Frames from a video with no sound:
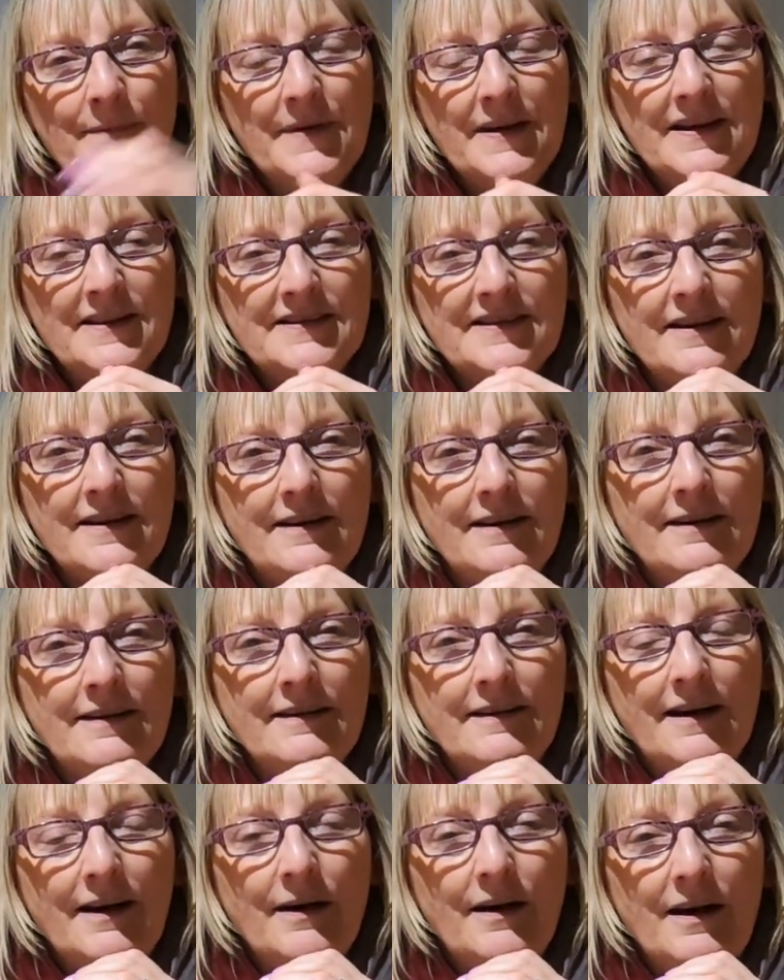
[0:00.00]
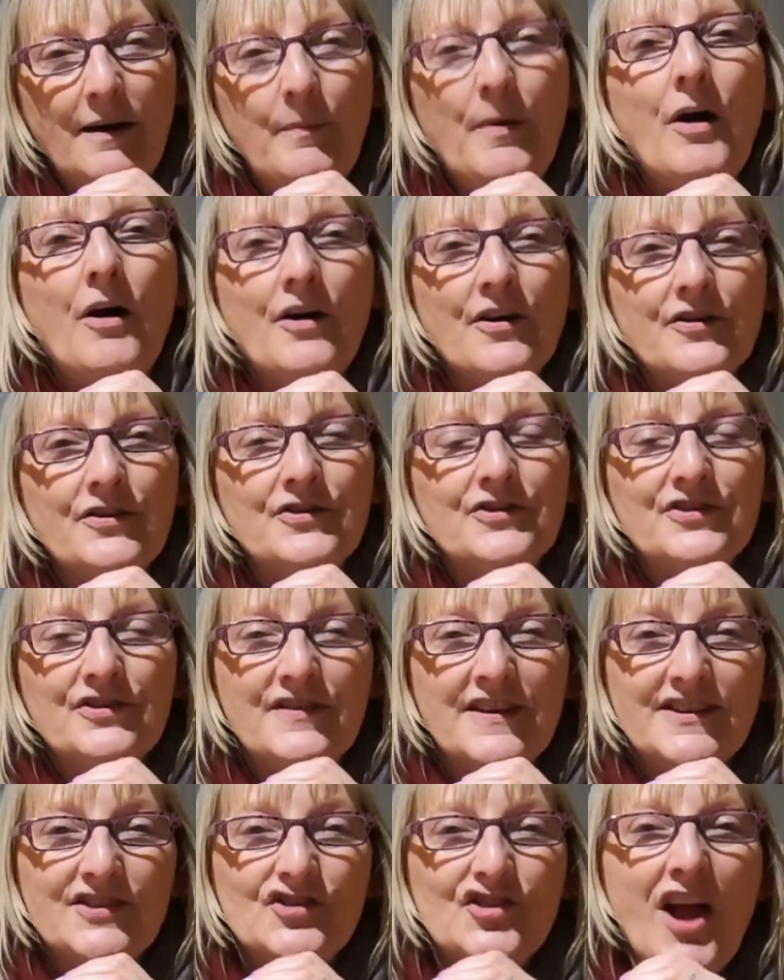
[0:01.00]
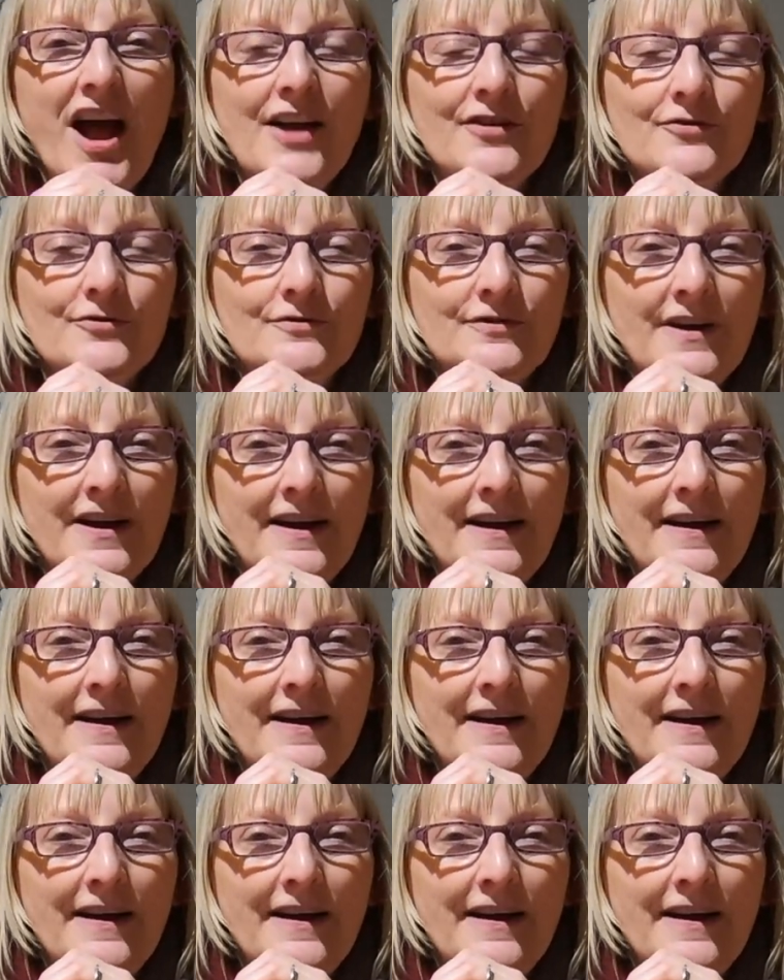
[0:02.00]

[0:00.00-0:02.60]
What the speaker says: is a partner to this channel,